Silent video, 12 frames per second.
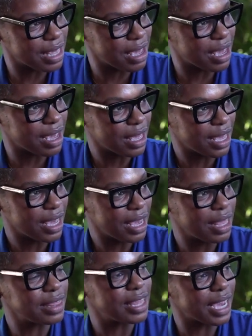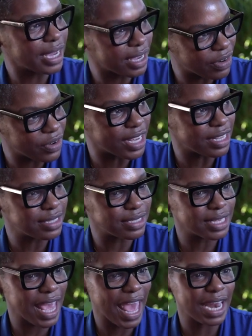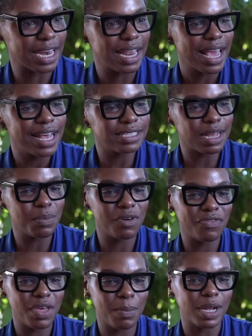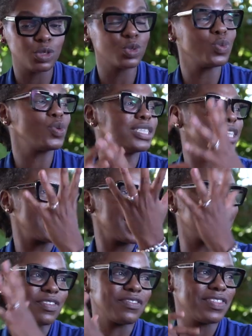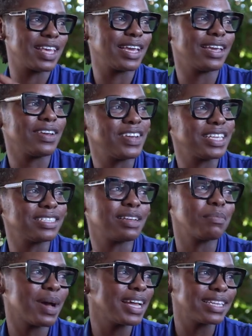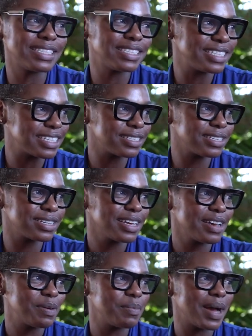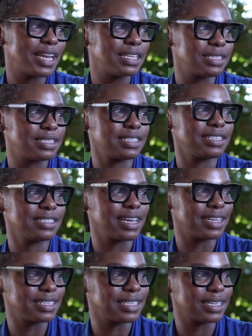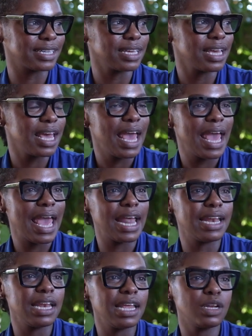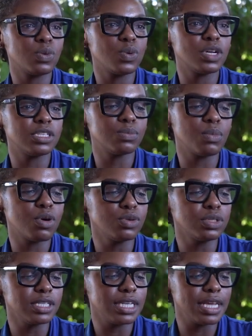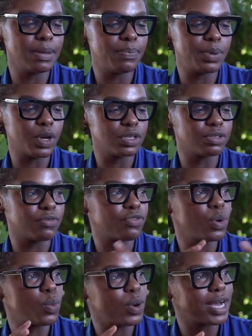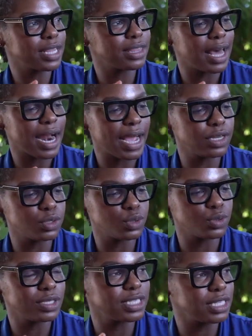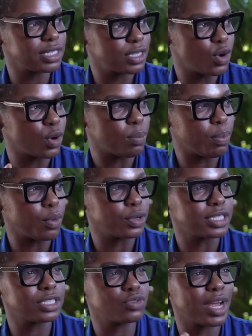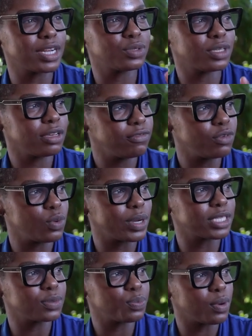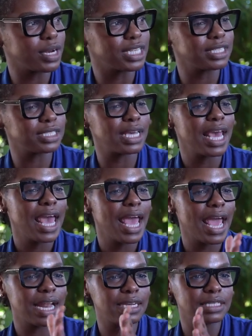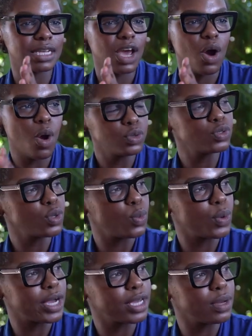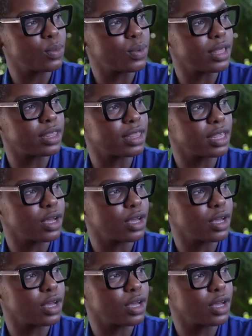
their mm -hmm. in mm-hmm. their careers mm -hmm. and some of them are towards the end of their careers and mine is just mine is just starting and it was mostly because of the work that I do sitting on boards trying to influence policy and also working with